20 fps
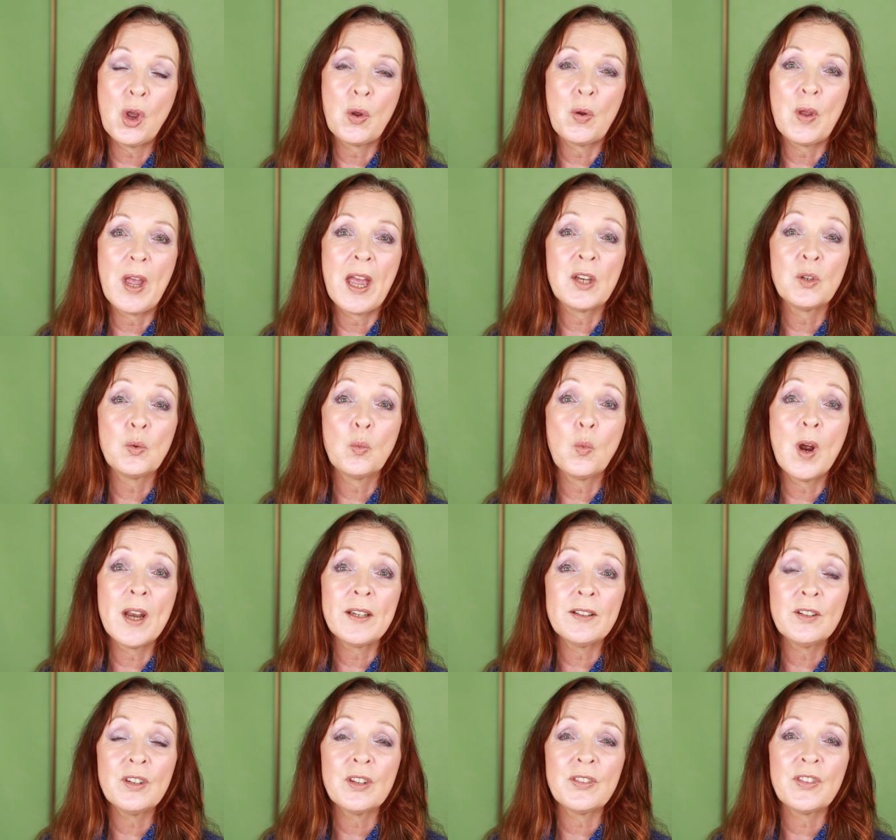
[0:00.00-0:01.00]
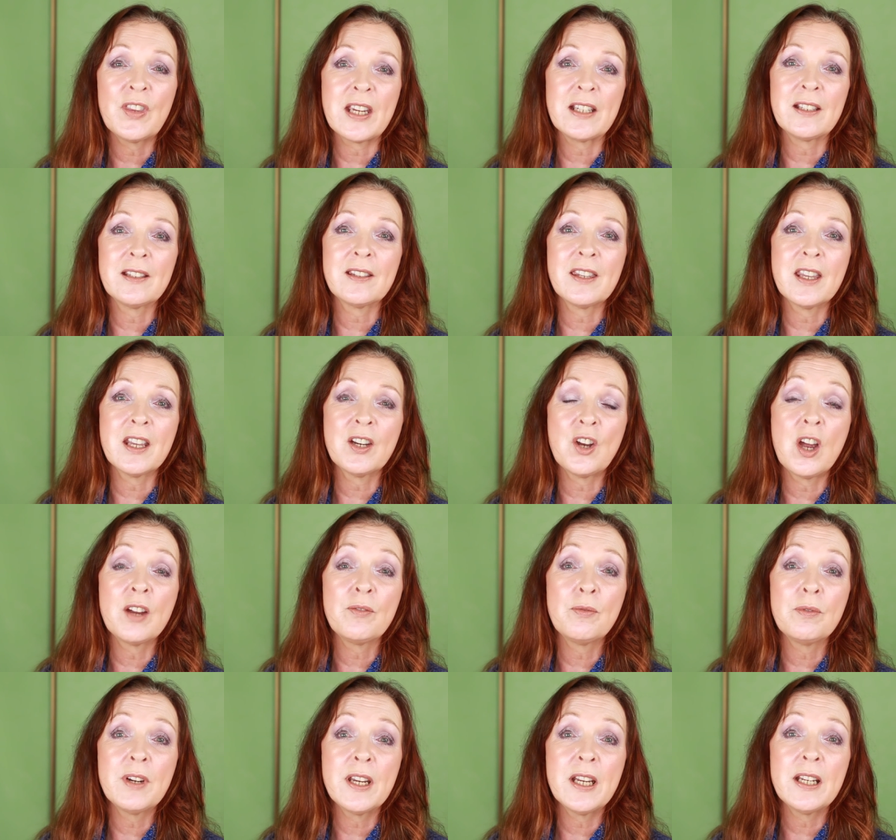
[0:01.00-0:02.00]
and one of the things that I
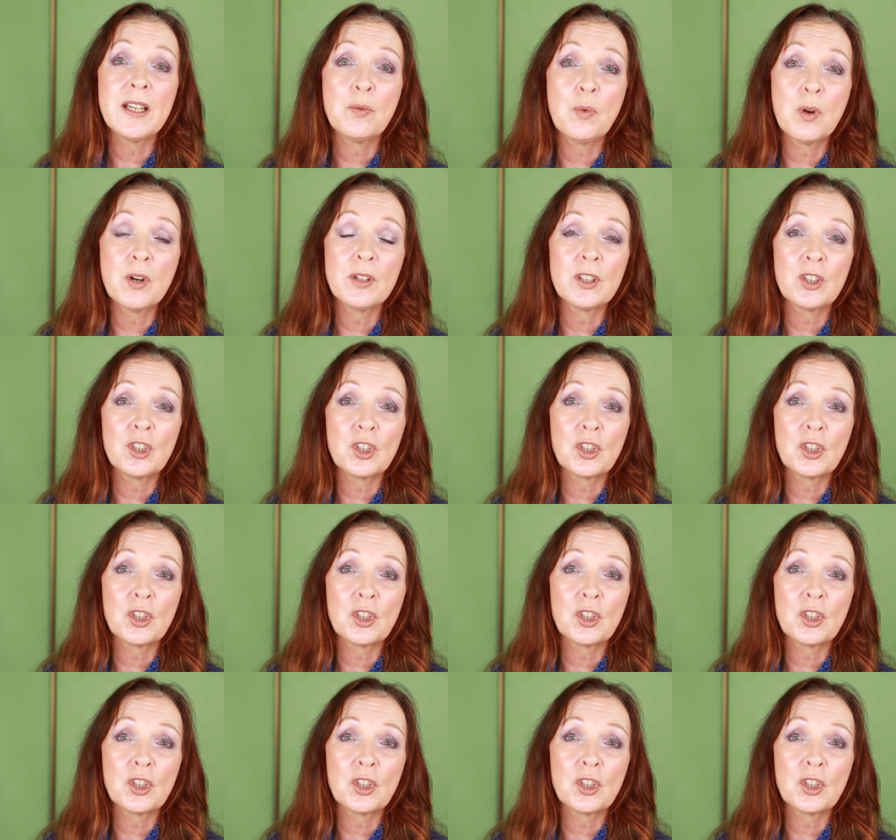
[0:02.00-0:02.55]
really wanted